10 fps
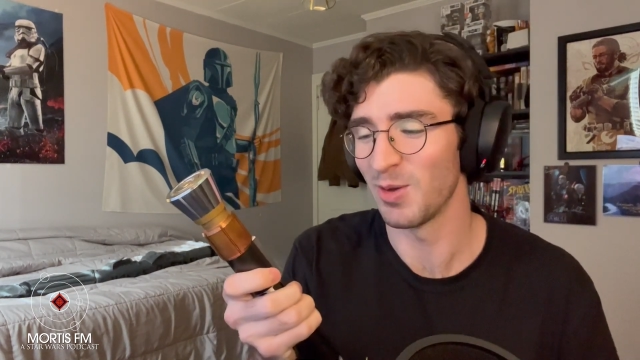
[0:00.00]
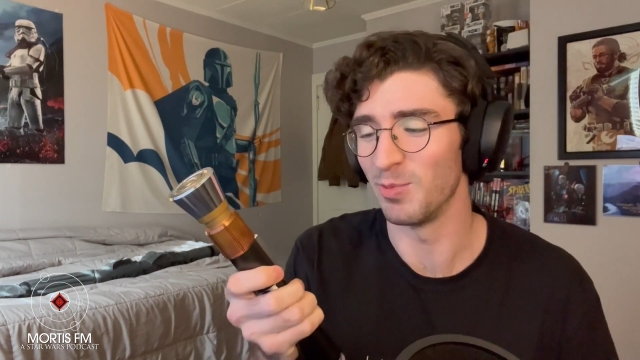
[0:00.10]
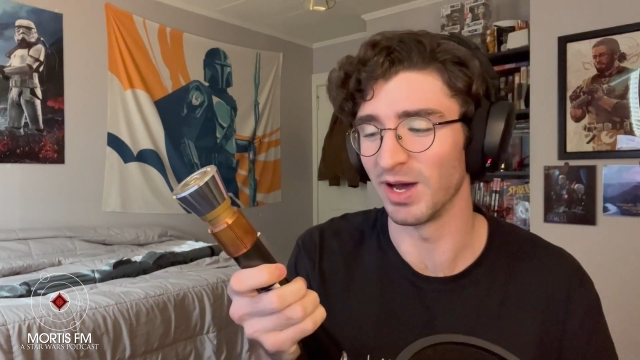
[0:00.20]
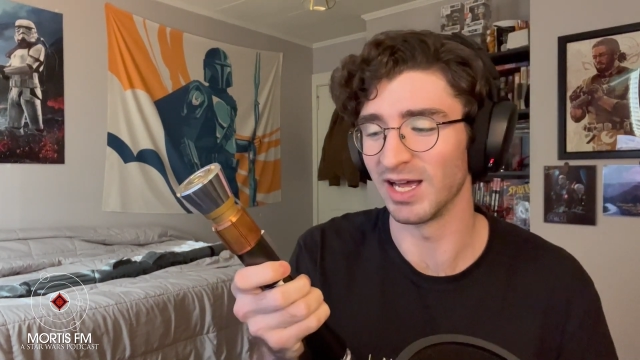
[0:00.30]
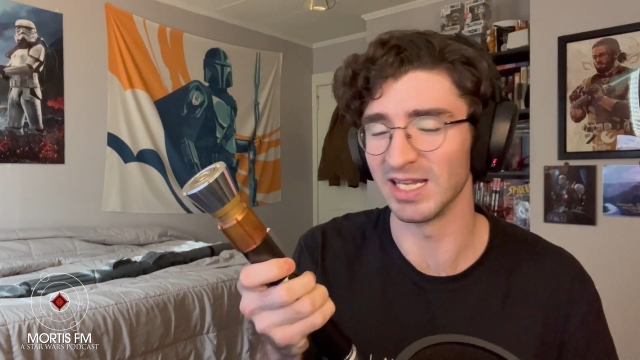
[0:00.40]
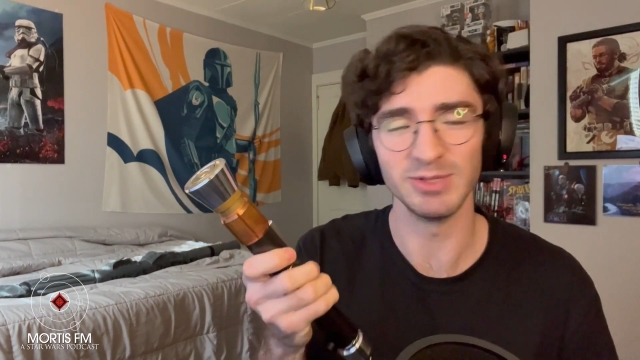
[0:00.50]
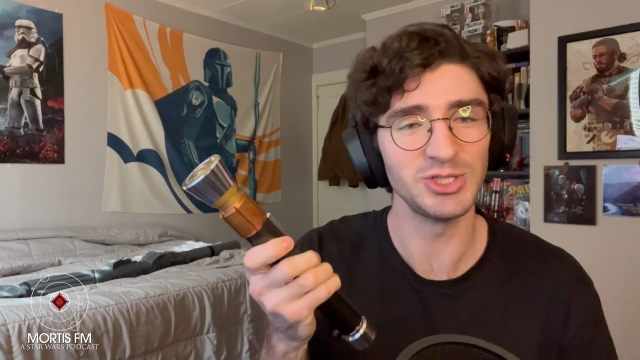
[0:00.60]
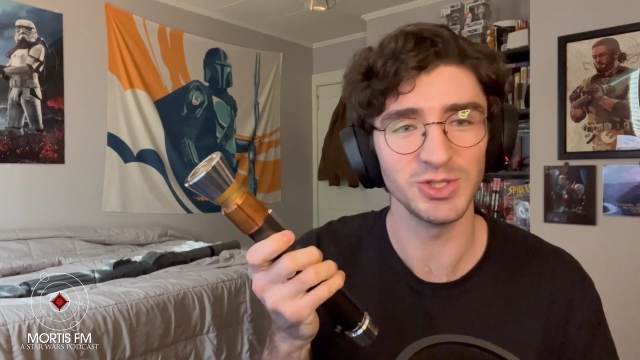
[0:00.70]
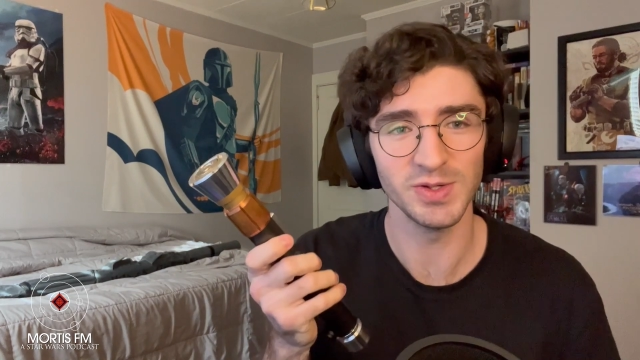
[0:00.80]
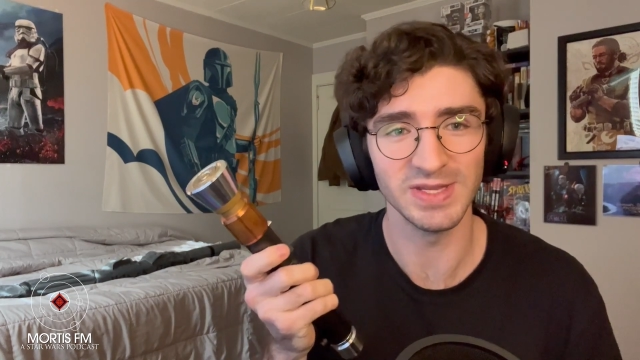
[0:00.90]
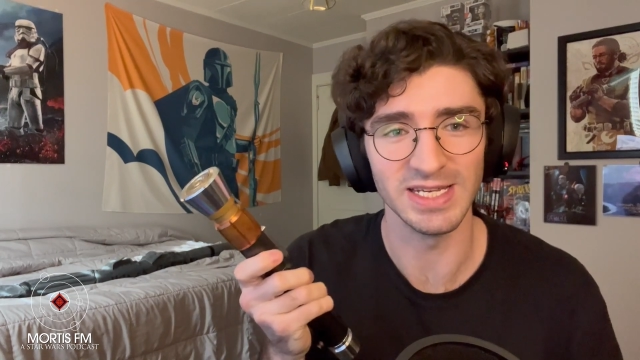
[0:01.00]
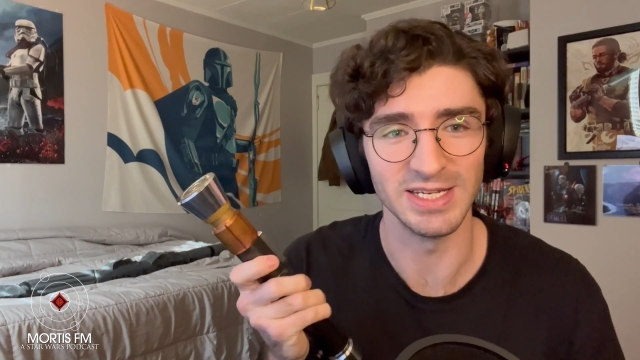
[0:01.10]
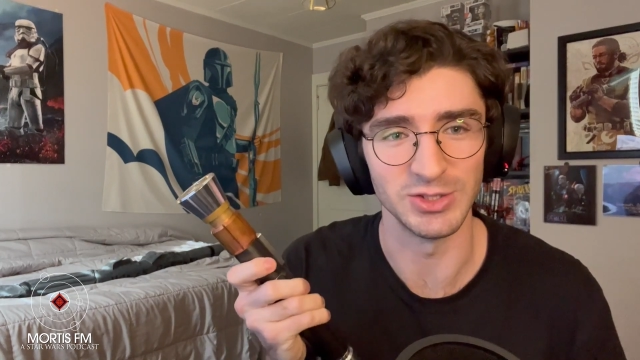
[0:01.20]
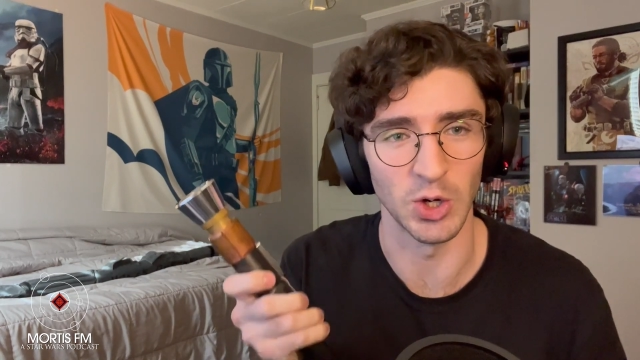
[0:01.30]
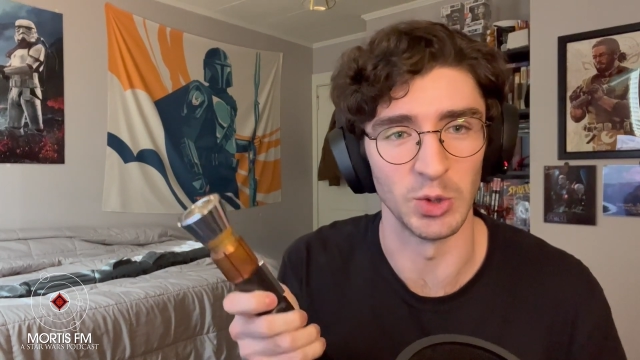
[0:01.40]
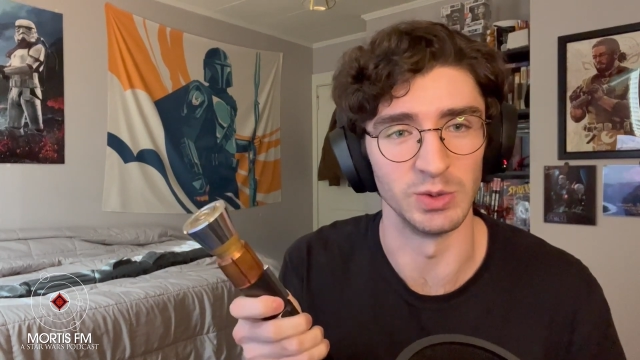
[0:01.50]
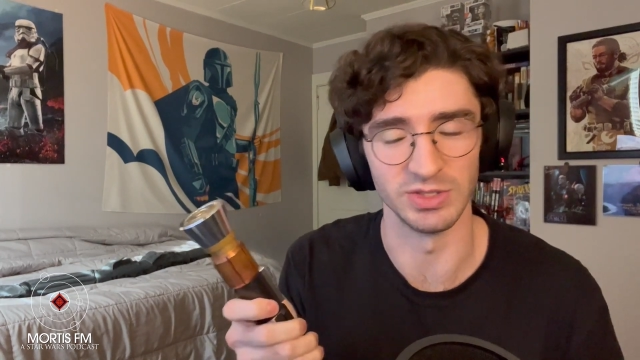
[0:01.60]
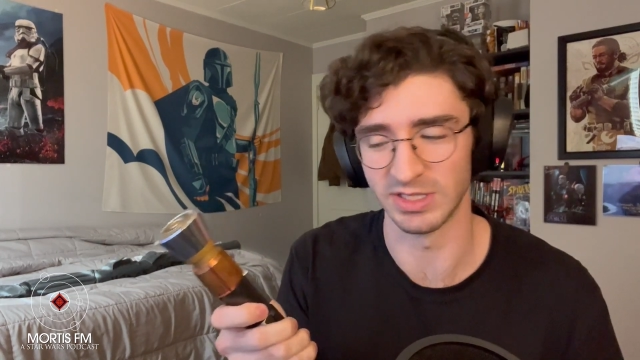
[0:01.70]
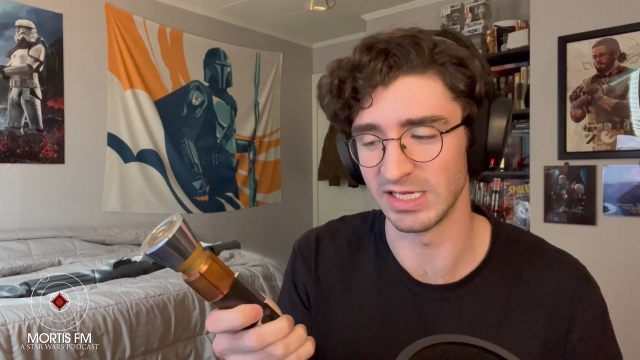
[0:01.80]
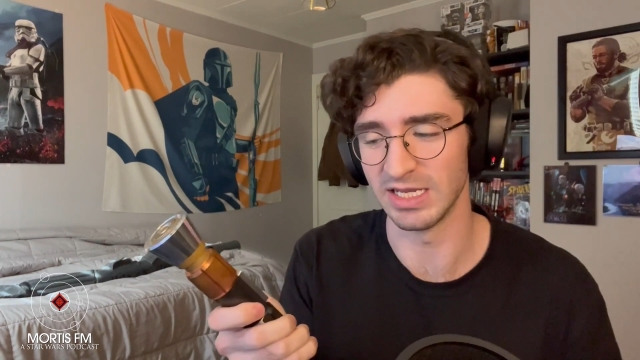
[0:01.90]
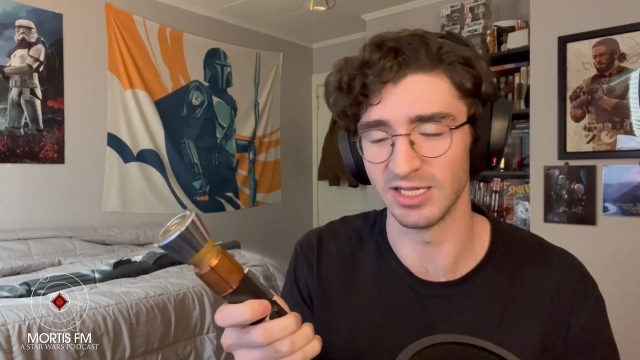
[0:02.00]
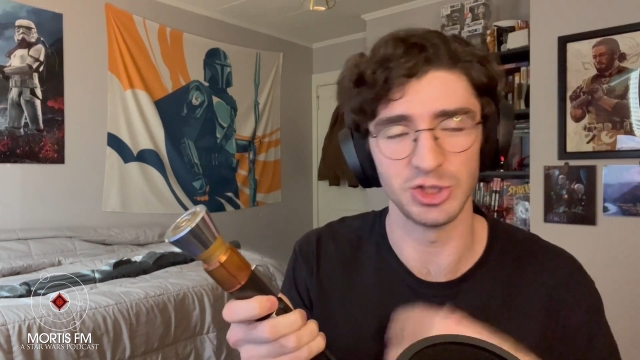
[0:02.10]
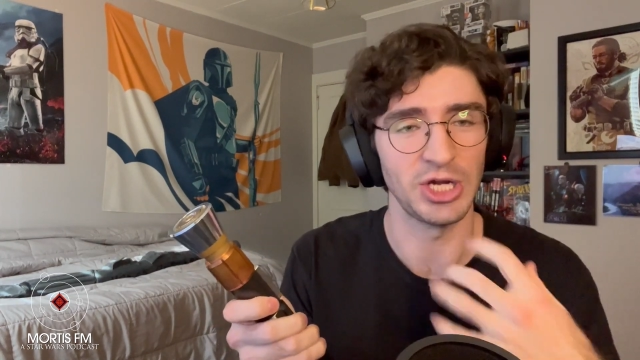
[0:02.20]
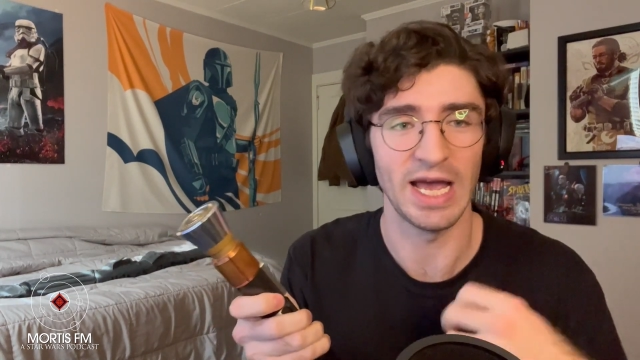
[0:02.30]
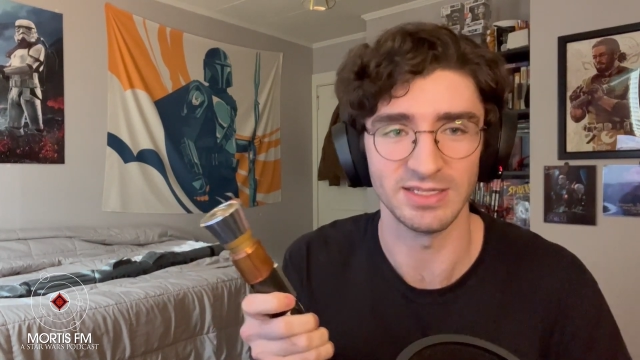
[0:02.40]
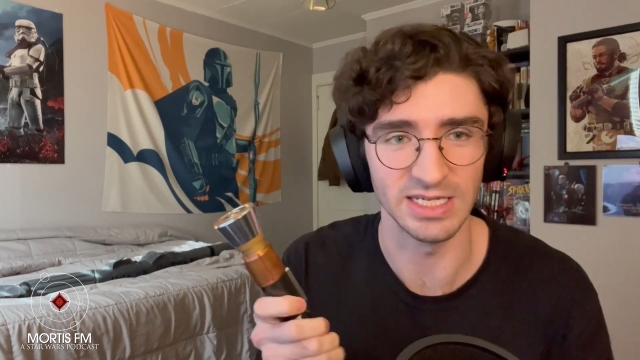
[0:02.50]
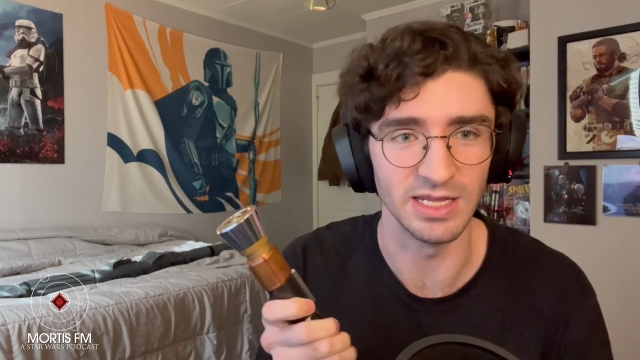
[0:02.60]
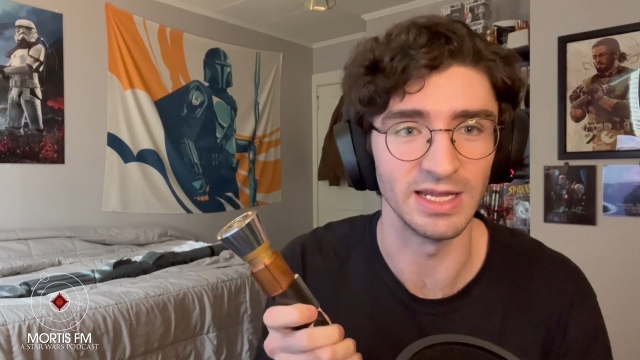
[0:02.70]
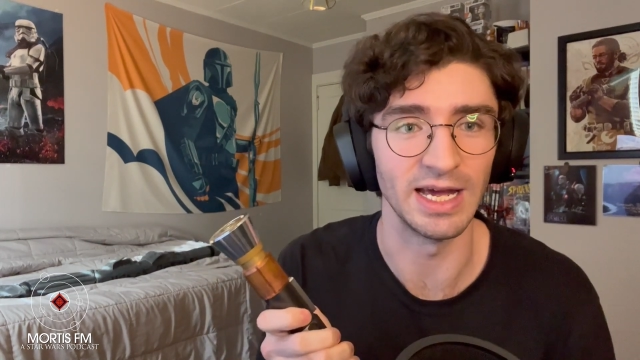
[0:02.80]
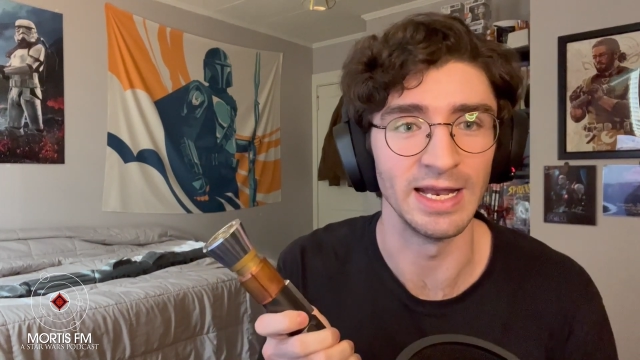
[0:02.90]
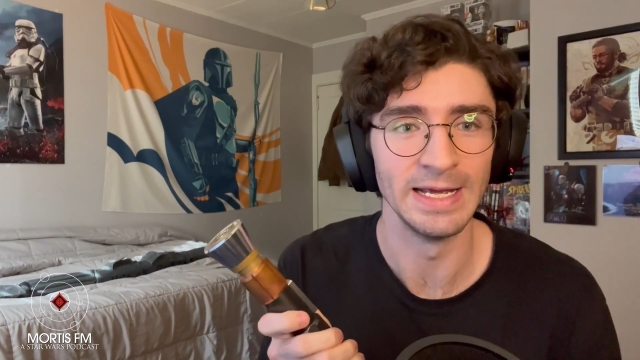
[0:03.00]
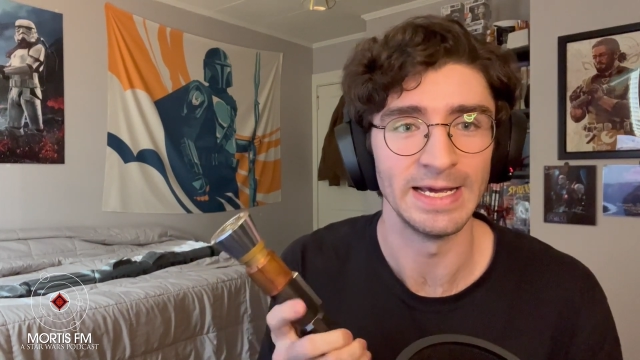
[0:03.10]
But let me show you the internals, the chassis that